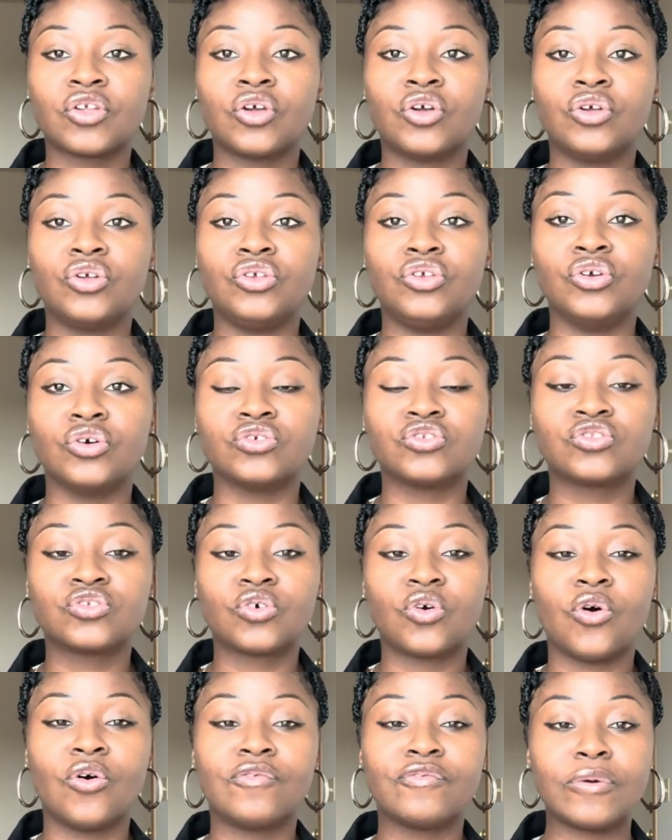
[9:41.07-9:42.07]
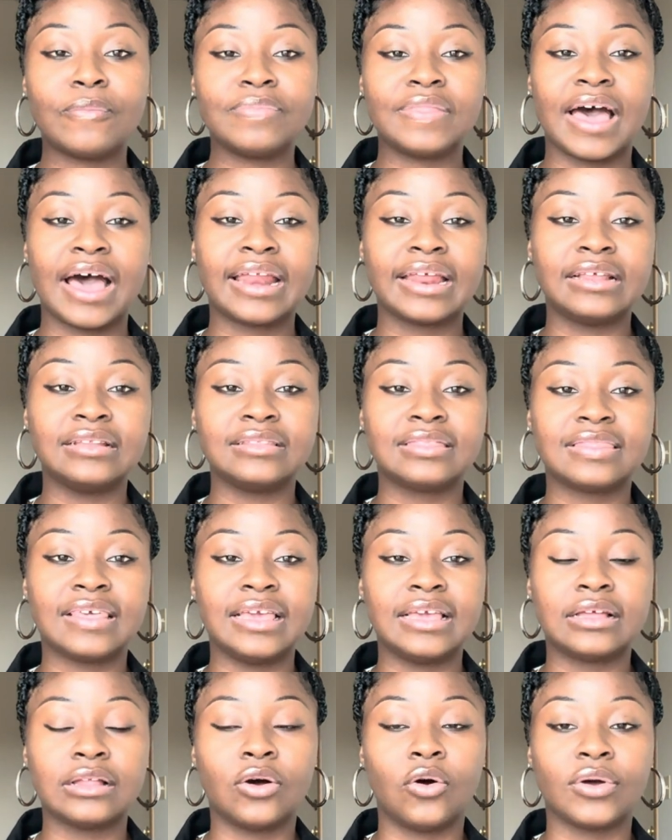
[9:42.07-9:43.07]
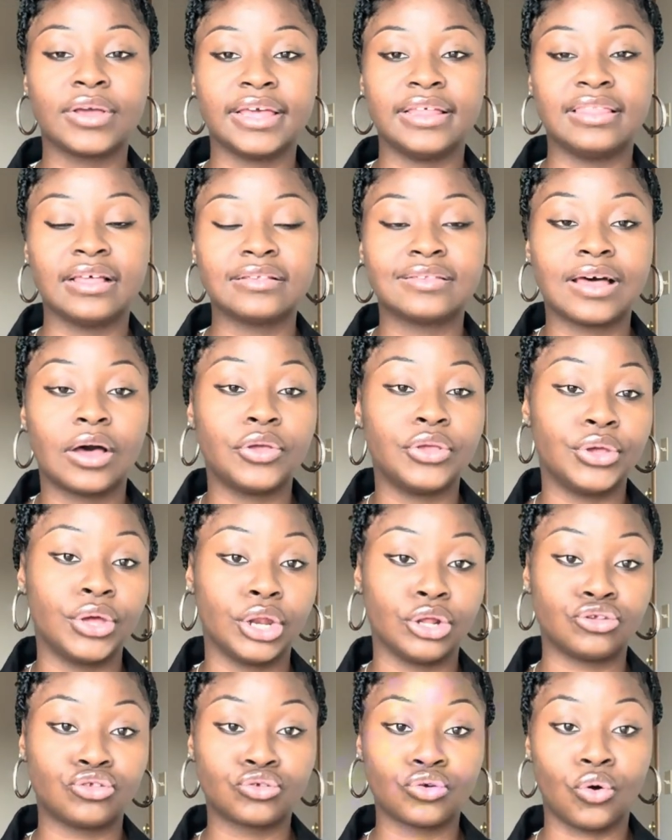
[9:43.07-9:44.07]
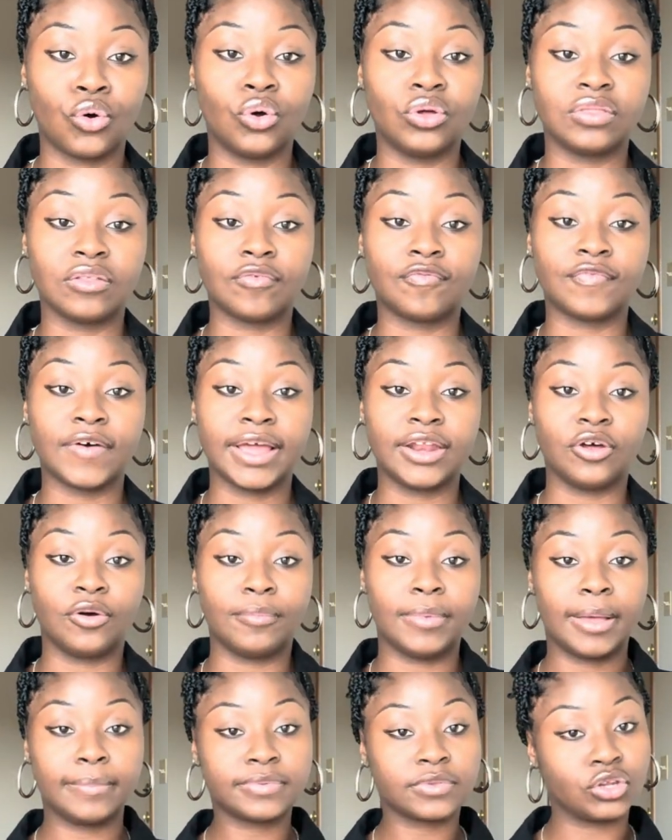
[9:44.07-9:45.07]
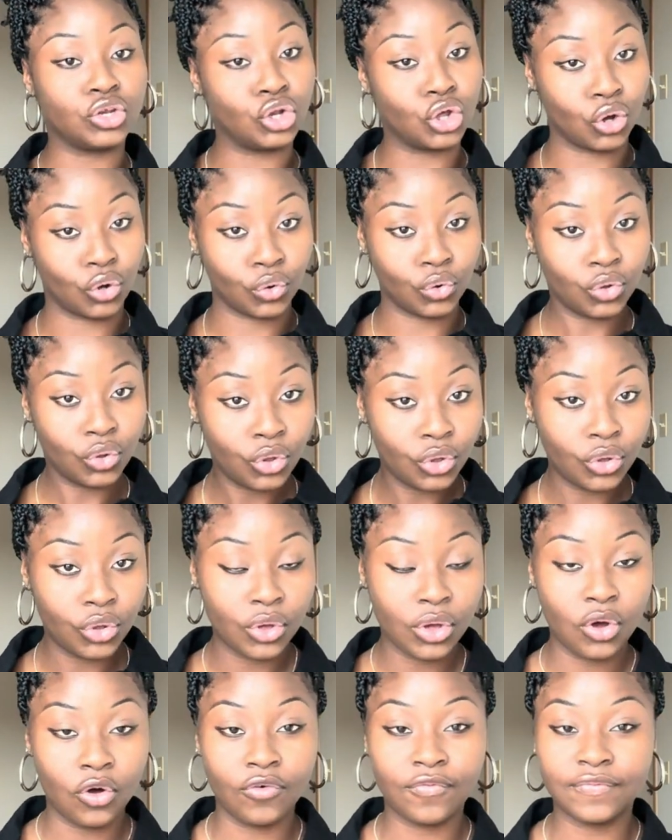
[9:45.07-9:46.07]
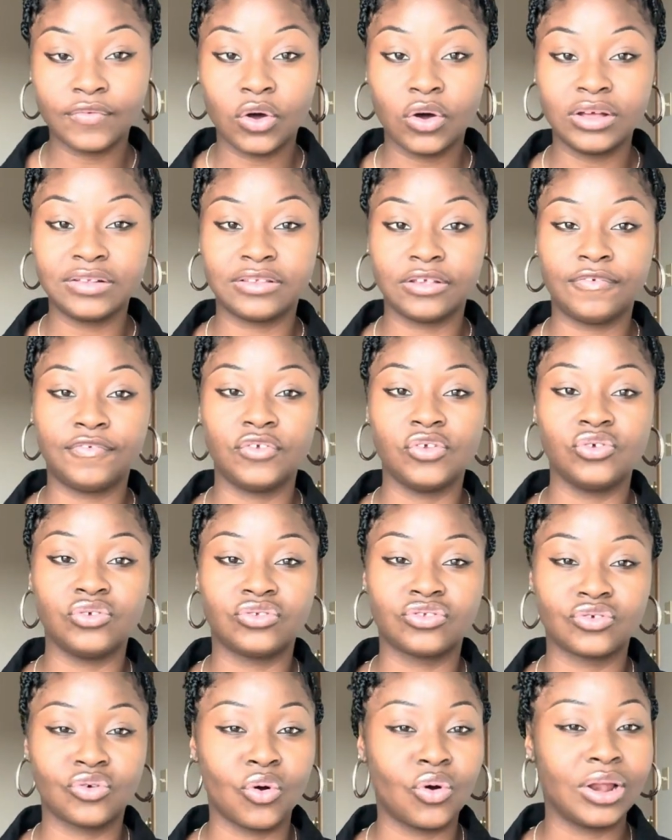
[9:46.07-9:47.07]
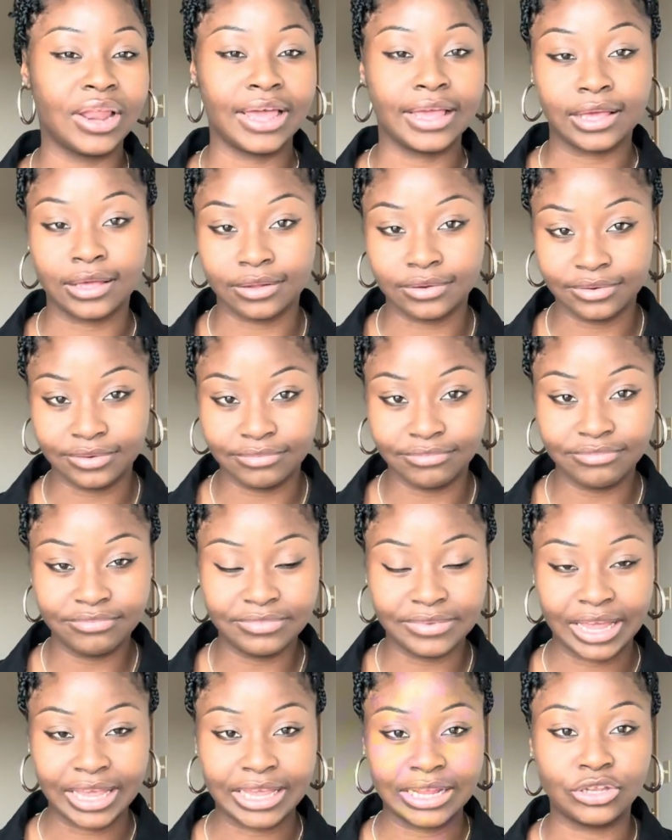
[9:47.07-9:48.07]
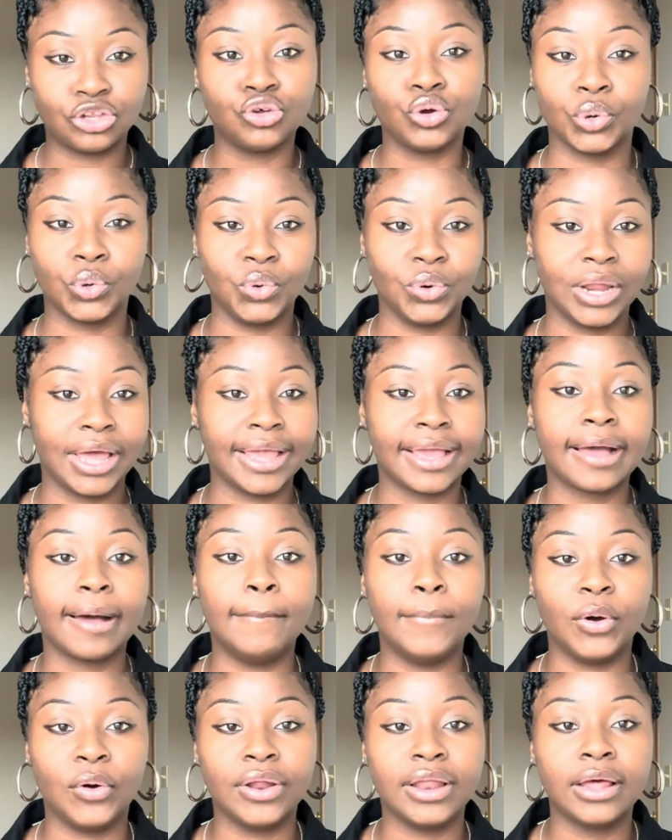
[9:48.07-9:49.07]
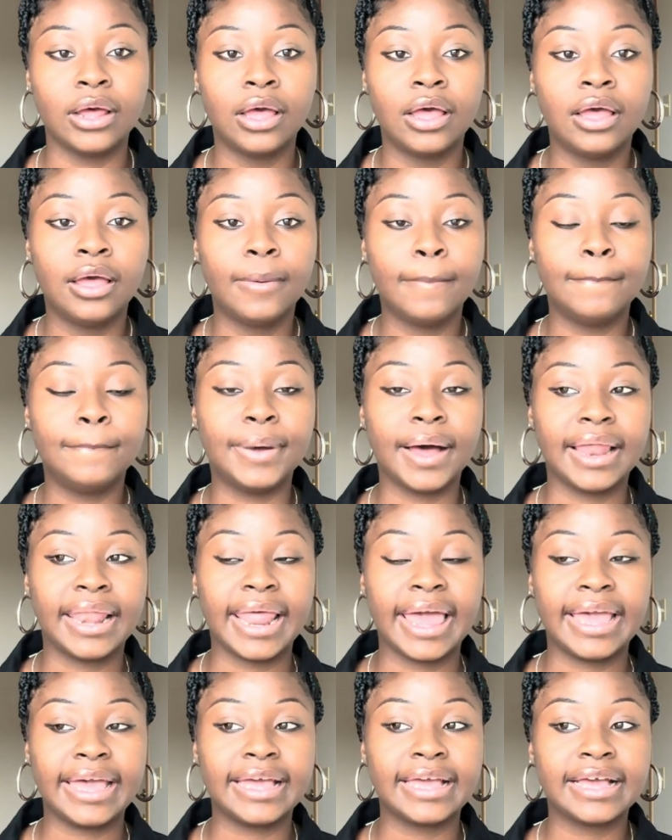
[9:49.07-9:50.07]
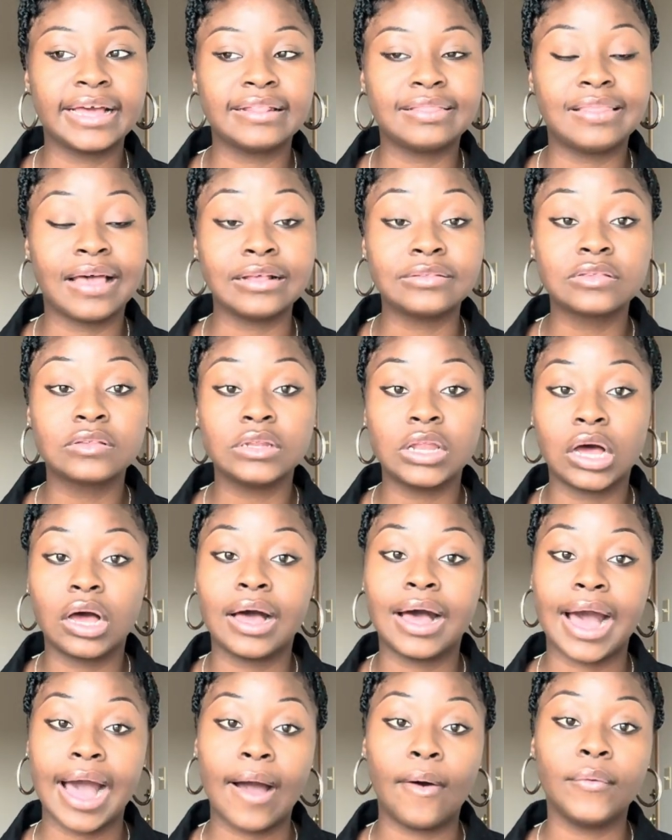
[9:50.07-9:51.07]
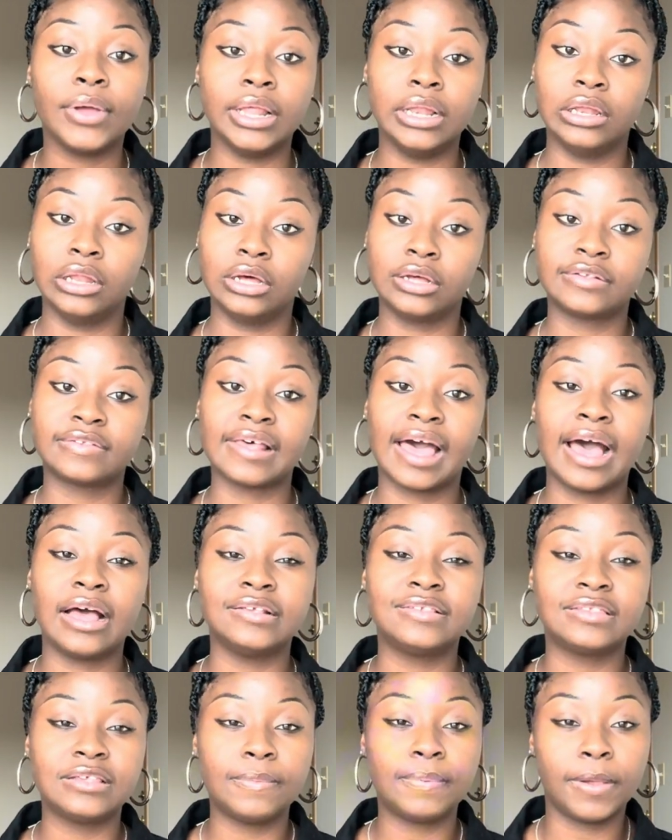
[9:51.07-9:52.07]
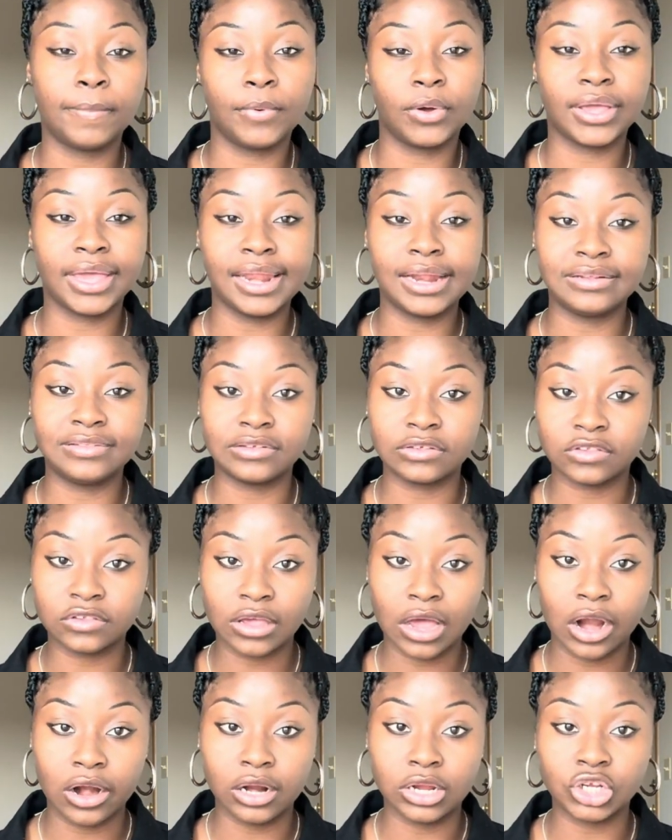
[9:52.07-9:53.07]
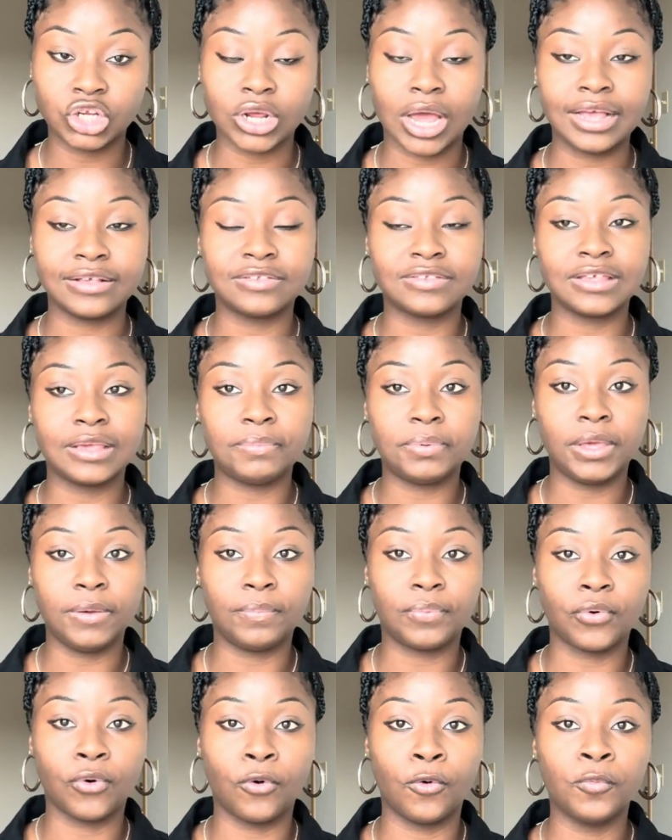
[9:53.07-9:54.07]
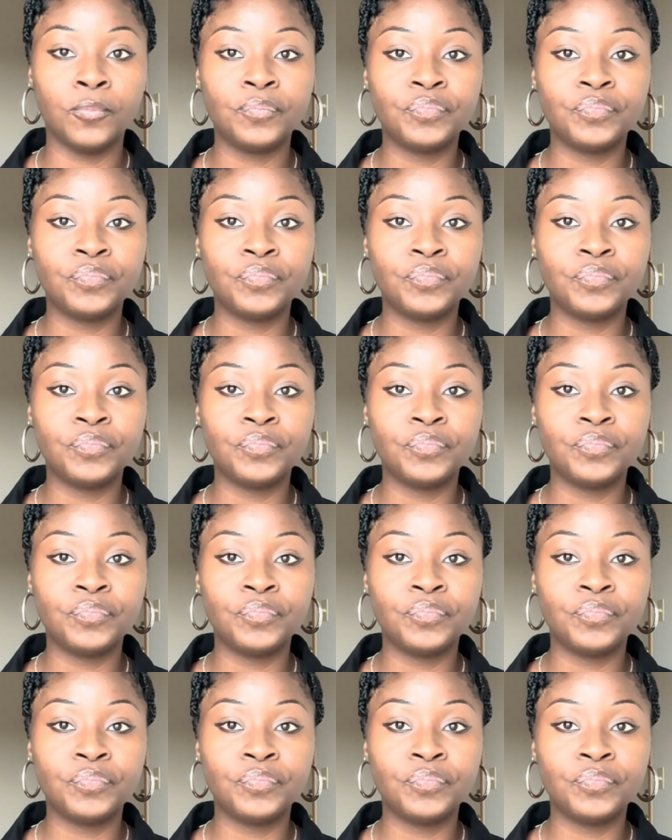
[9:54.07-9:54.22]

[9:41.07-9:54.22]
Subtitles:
your score from that and think, okay, that's how you're gonna score on the final MEPS. No, of course, if you score like a 2, like, come on. But like, that's not how it looks. I see people getting discouraged. I see people